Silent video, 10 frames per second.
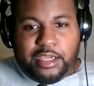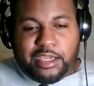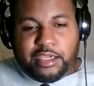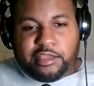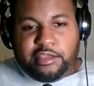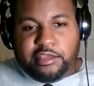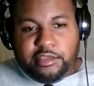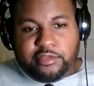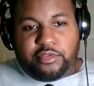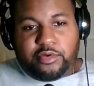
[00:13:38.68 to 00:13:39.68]
and
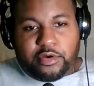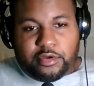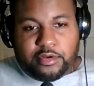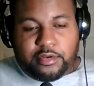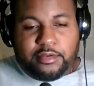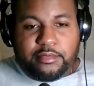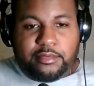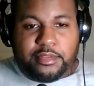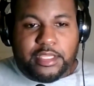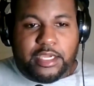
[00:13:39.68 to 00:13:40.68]
he thought
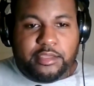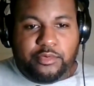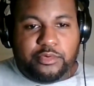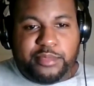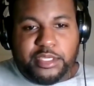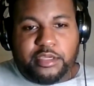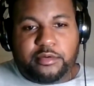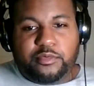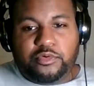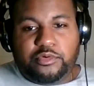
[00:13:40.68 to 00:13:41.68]
that he would be
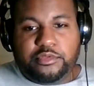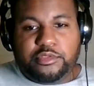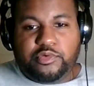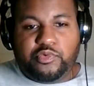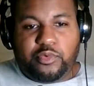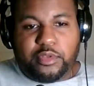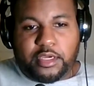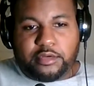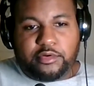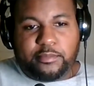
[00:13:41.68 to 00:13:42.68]
able to
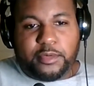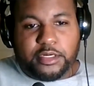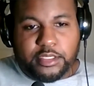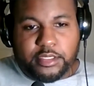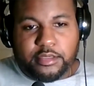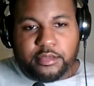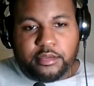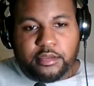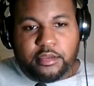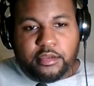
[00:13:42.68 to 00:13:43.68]
launder money
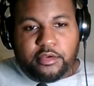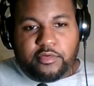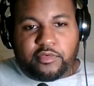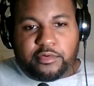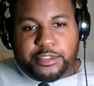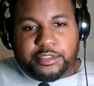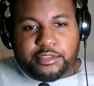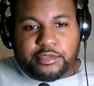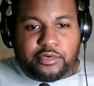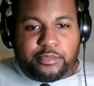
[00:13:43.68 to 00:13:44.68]
from
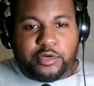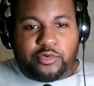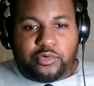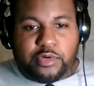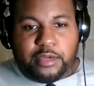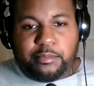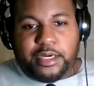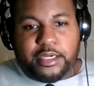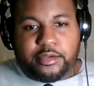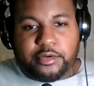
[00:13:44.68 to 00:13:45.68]
his criminal
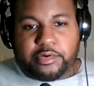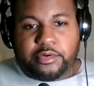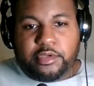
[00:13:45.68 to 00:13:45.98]
empire